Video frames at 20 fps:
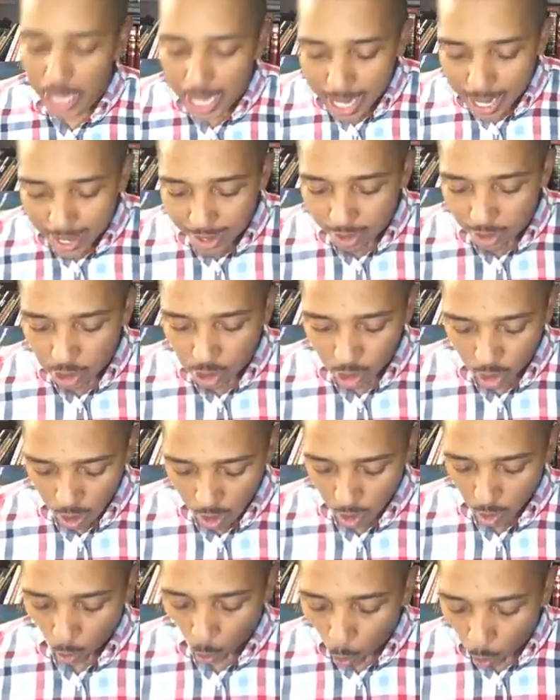Here's
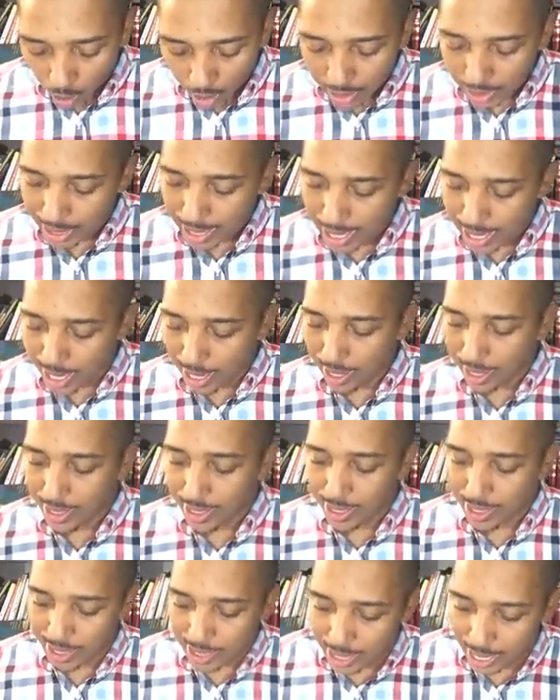what it
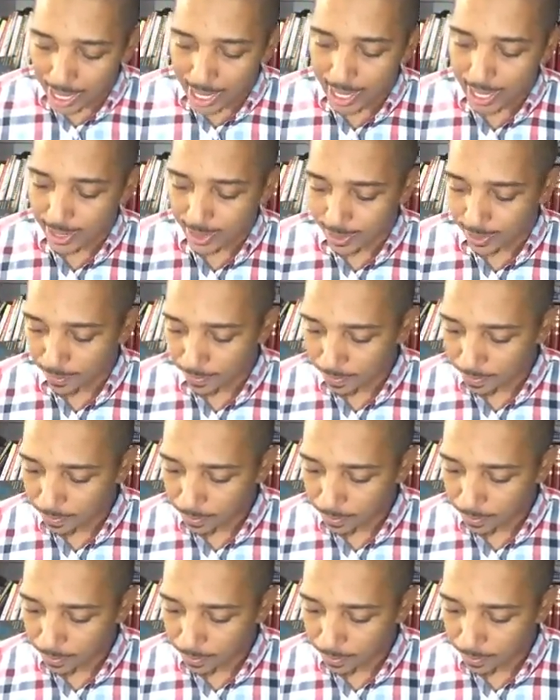says.